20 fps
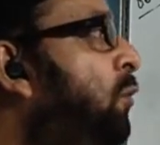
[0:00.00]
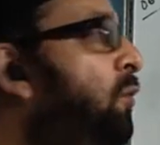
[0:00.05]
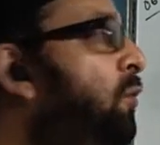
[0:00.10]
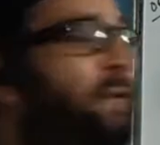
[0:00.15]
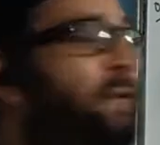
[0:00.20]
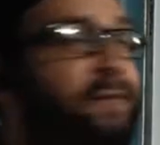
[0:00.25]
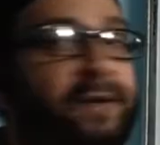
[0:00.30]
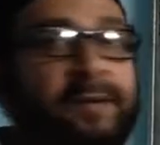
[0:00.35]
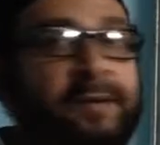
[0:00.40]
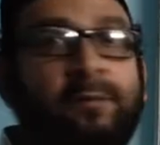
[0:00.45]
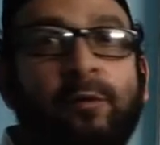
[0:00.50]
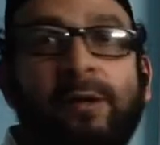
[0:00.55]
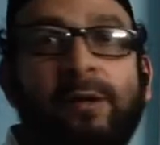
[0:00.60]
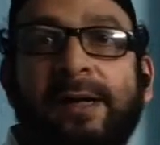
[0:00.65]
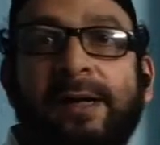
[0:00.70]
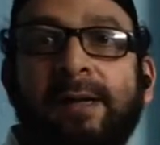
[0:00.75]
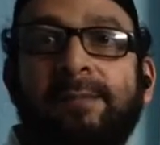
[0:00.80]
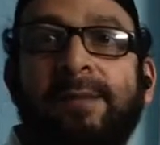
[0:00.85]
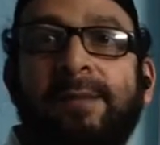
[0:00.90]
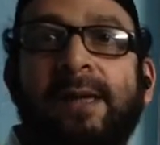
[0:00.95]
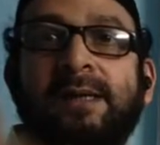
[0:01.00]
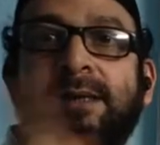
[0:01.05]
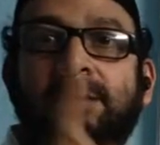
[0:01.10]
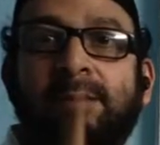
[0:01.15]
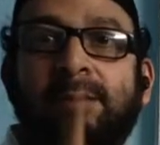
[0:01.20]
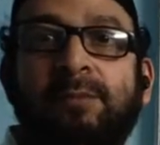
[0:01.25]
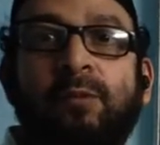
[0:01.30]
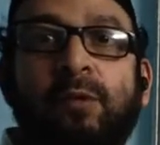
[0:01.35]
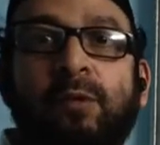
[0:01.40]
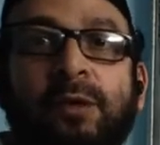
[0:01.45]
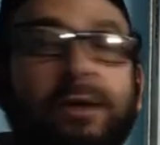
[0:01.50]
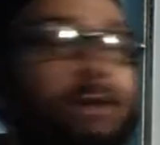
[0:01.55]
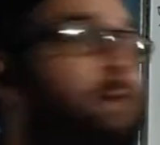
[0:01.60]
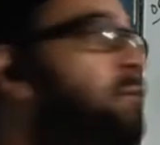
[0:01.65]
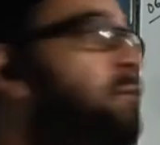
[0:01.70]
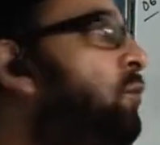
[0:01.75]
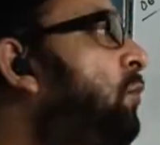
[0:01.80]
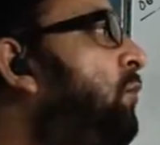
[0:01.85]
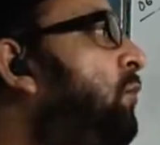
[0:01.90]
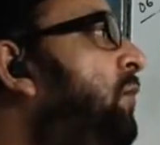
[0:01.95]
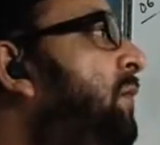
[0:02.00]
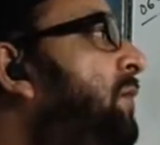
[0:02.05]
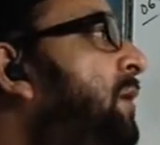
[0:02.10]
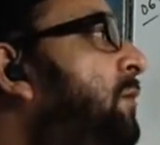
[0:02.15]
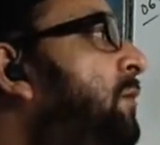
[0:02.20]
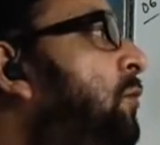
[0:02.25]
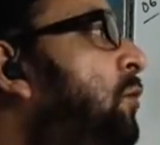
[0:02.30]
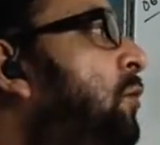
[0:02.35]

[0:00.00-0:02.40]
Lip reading: 250 volt, at a maximum voltage of 250